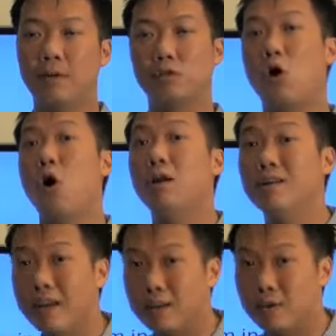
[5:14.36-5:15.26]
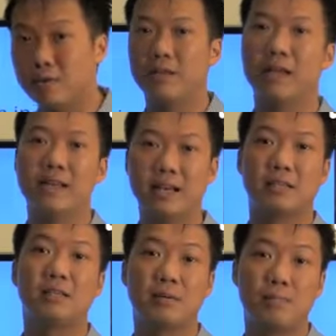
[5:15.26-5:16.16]
taller than you, then
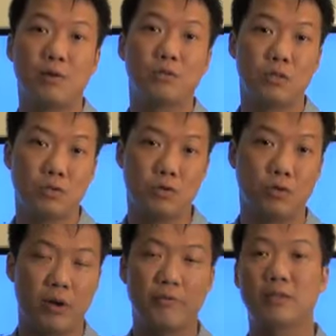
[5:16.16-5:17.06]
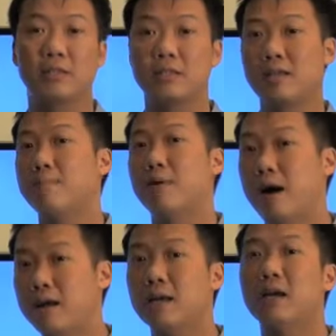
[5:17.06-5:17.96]
yes, it's a mountain to you. If it is the same
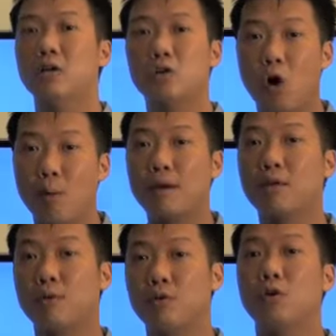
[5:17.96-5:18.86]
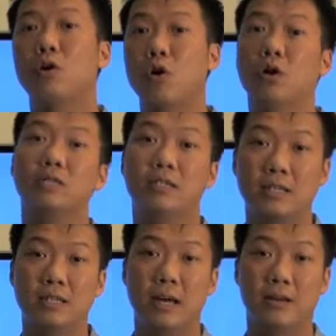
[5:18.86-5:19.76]
height, normally we do not
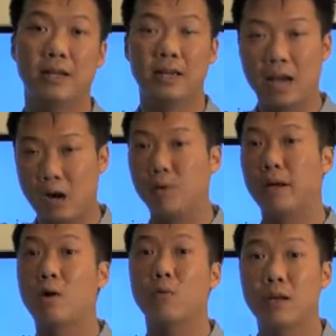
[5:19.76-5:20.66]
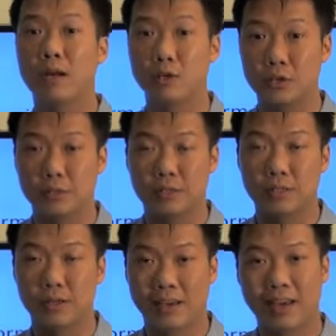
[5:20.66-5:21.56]
consider that in our
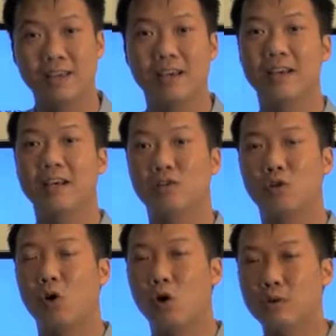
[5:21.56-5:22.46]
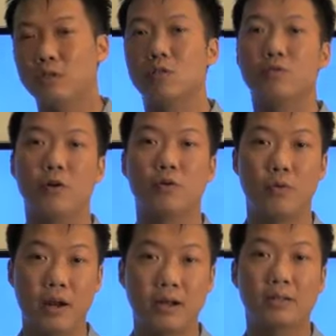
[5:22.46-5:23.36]
calculations. Okay, so always look for the
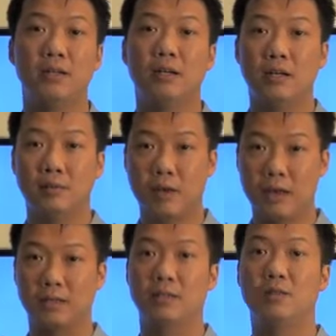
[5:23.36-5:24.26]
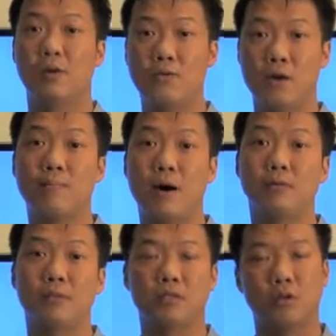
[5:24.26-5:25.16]
real hills or real
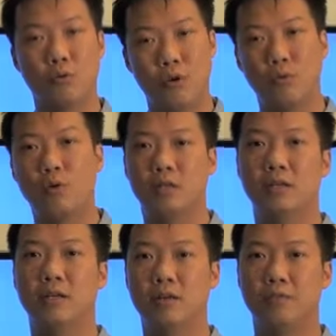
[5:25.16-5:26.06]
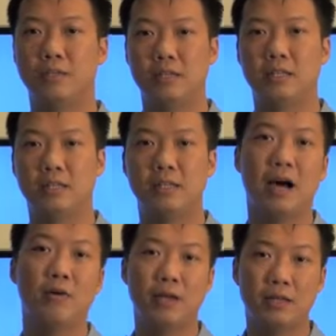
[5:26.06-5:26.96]
mountains or real water in the vicinity.
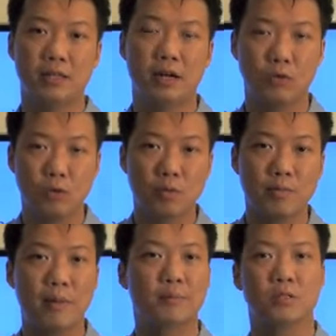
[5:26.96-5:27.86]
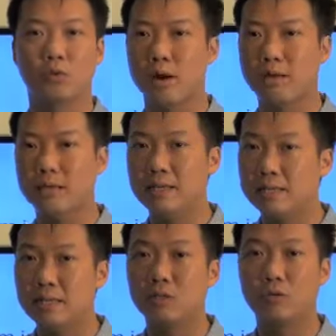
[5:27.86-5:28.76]
Nowadays there are Google Maps. It's quite
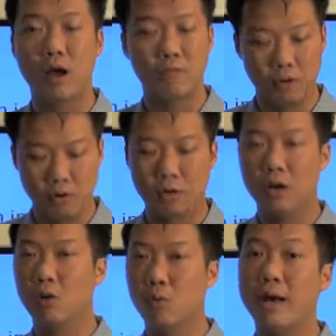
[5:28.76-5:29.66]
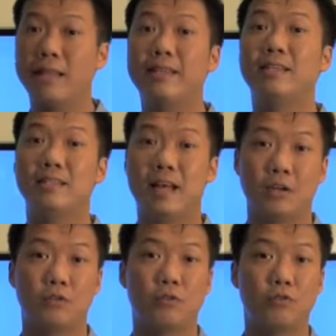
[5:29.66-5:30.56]
easy to have a look where these
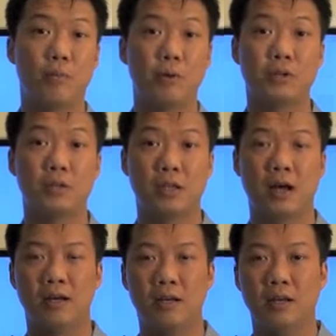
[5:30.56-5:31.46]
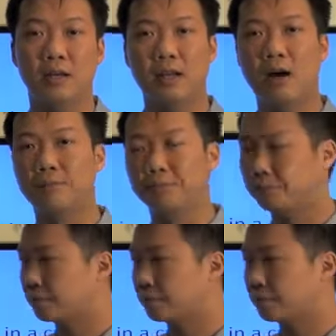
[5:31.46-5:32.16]
natural formations are. Now,